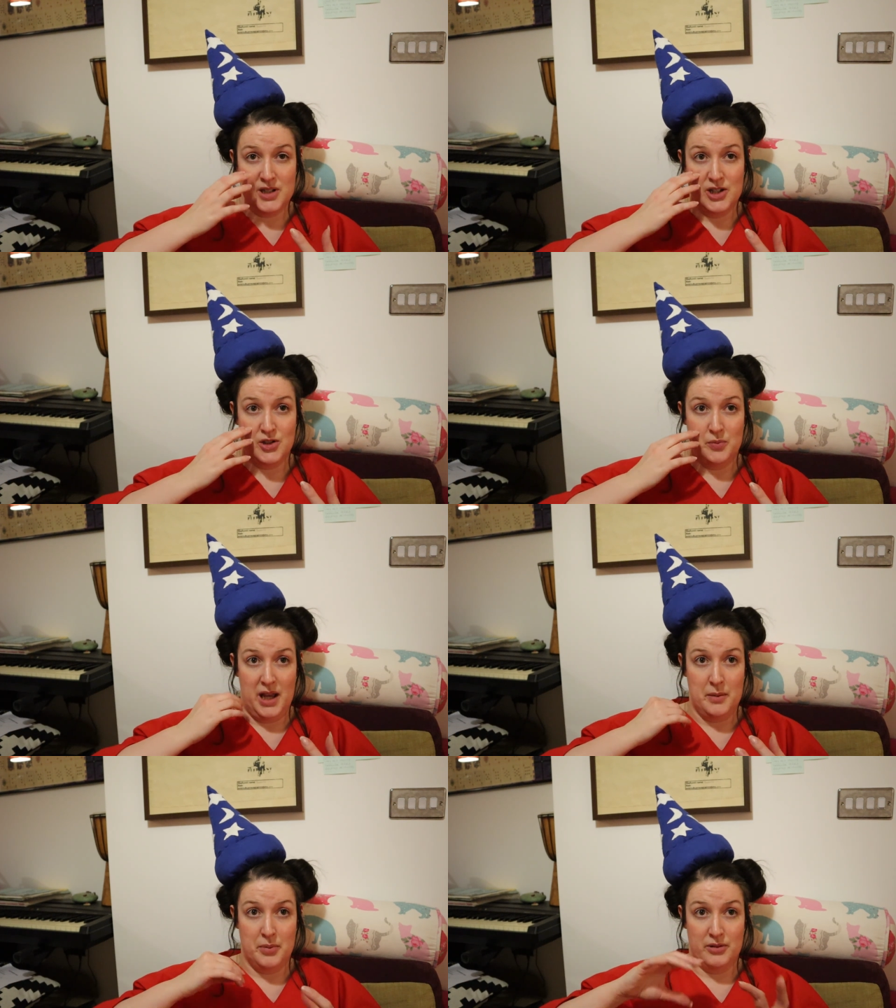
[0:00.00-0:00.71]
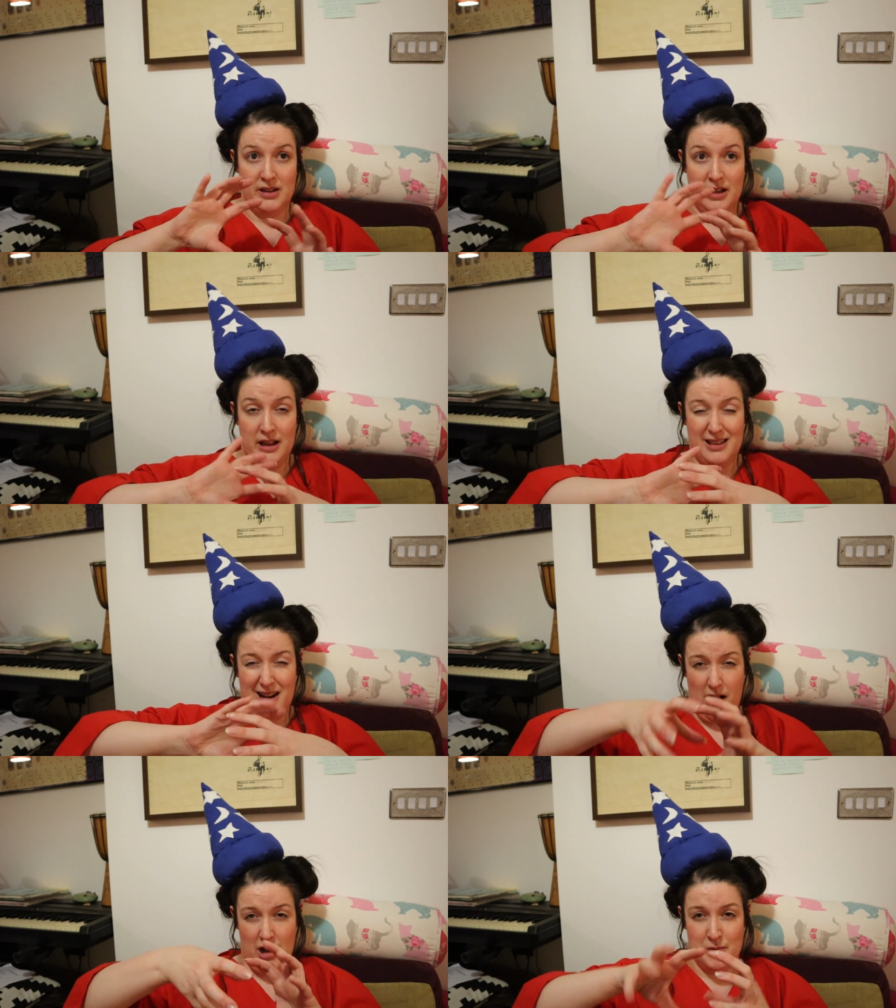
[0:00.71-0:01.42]
tissue paper and like the
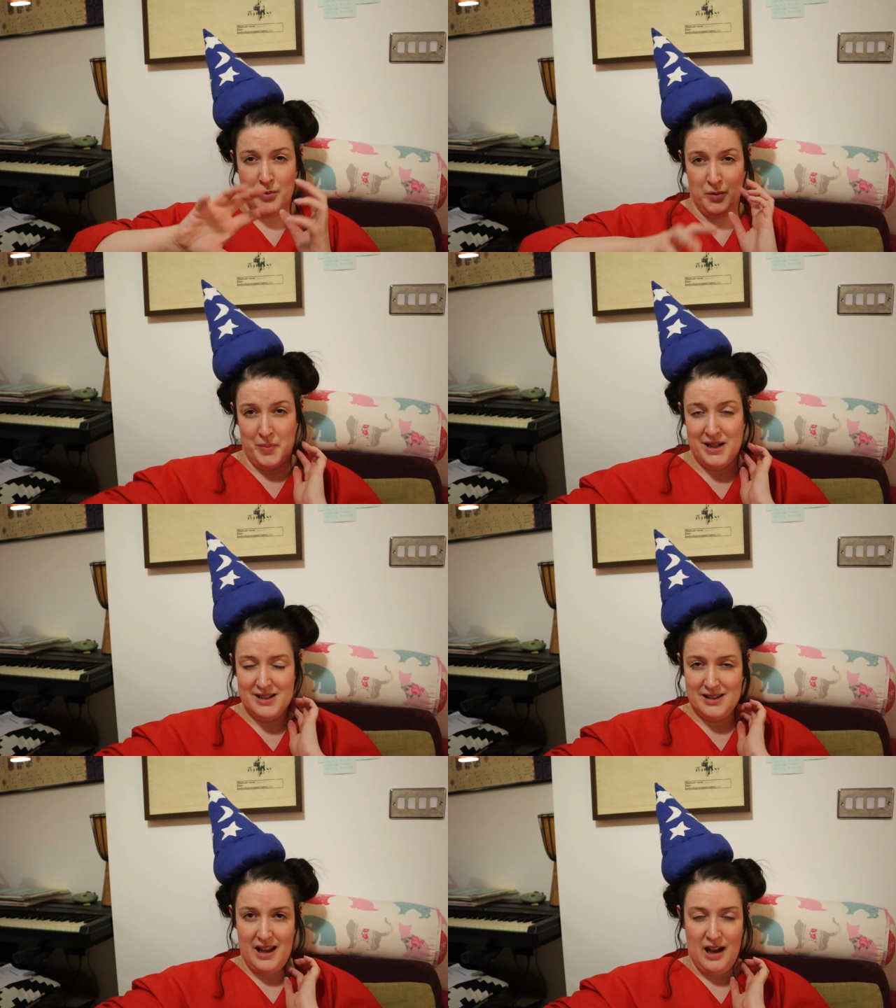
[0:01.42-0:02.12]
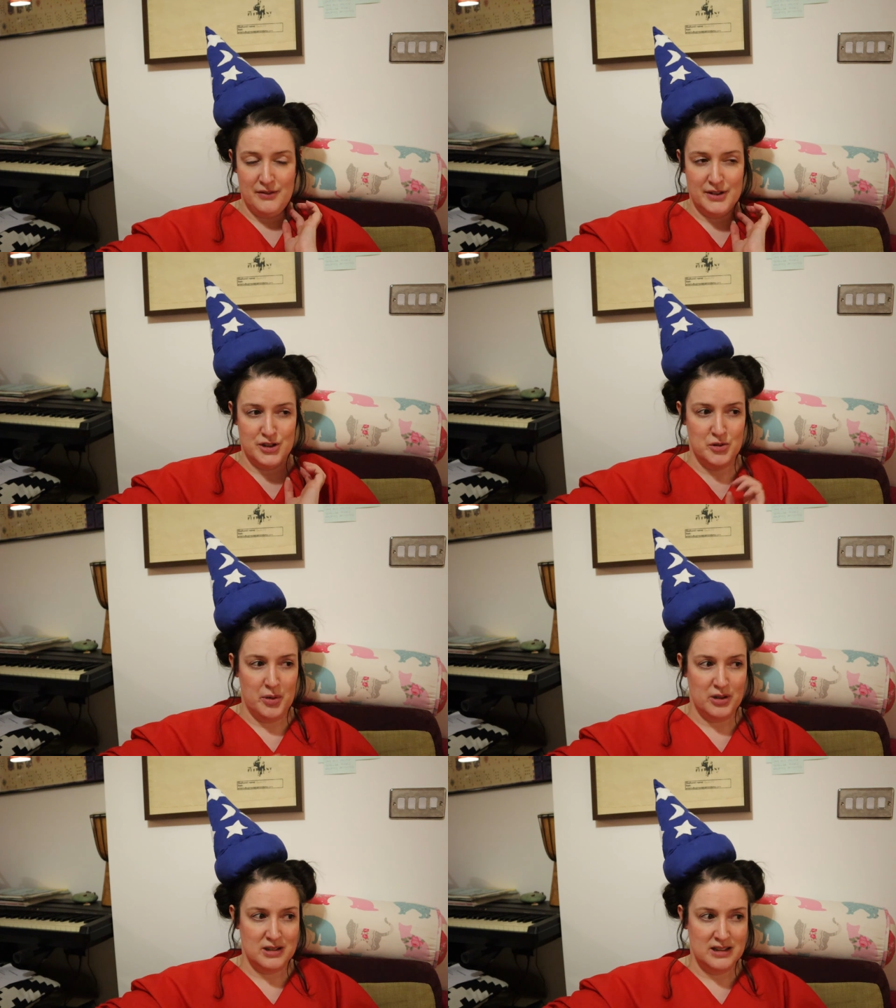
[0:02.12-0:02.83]
cardboard bits they have in
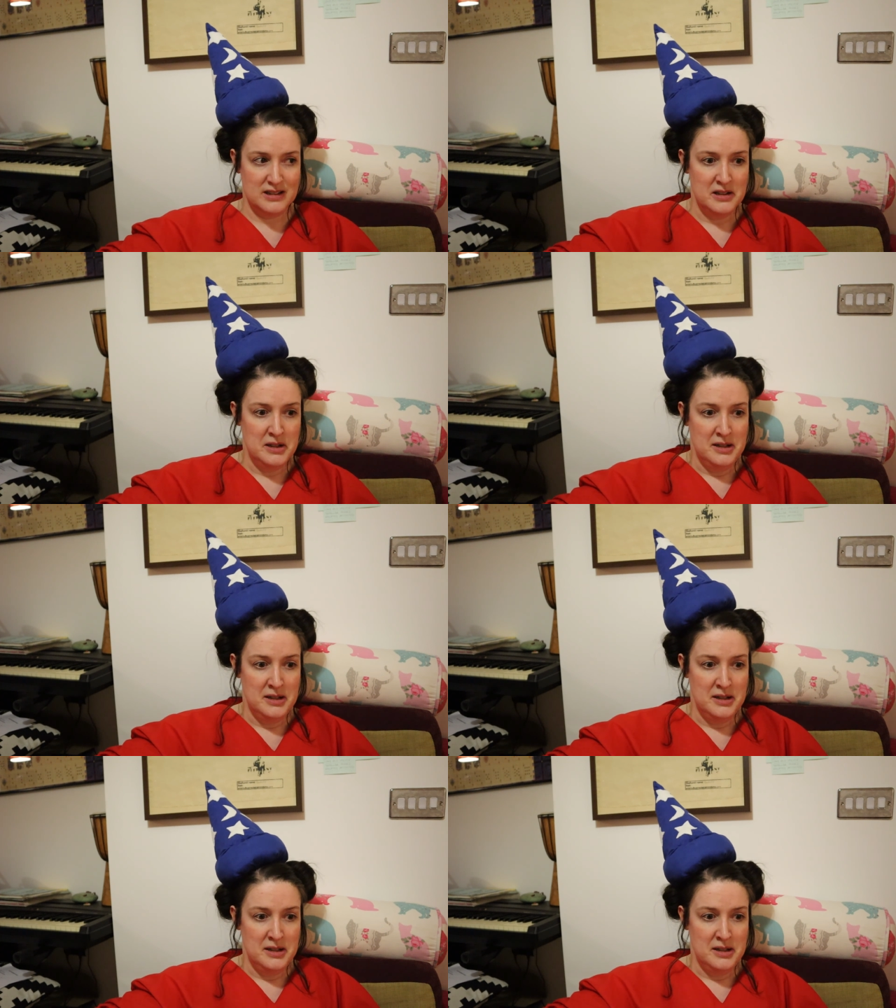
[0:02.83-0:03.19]
shoeboxes.